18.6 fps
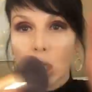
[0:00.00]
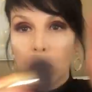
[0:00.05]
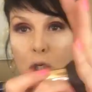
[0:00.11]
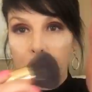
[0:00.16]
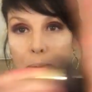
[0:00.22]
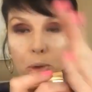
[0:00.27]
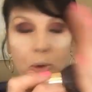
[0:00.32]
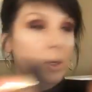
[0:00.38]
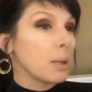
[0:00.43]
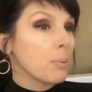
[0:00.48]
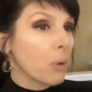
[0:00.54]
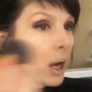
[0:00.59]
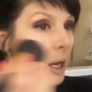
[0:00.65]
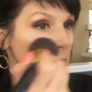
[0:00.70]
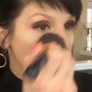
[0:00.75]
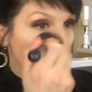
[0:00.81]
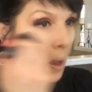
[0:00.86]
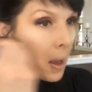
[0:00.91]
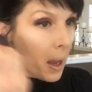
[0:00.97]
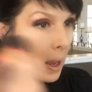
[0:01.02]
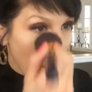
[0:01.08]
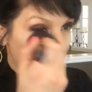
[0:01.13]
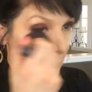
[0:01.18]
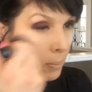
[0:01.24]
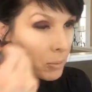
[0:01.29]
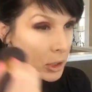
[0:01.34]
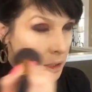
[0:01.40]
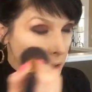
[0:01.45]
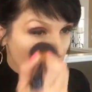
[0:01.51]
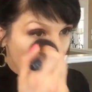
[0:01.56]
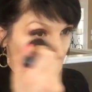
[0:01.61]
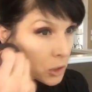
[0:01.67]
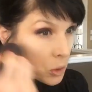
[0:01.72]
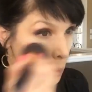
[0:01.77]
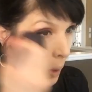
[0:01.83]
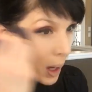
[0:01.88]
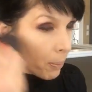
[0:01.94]
like a kabuki brush, and I'm just
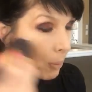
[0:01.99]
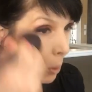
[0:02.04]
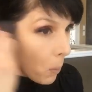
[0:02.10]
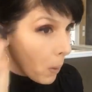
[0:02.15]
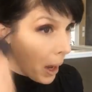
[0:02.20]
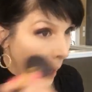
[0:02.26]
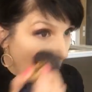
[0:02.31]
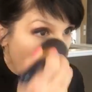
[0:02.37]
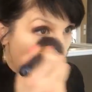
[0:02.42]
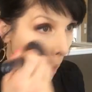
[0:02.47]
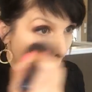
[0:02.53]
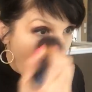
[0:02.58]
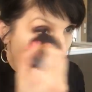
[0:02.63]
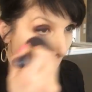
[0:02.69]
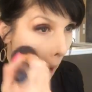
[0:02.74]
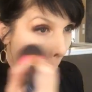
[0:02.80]
gonna swipe away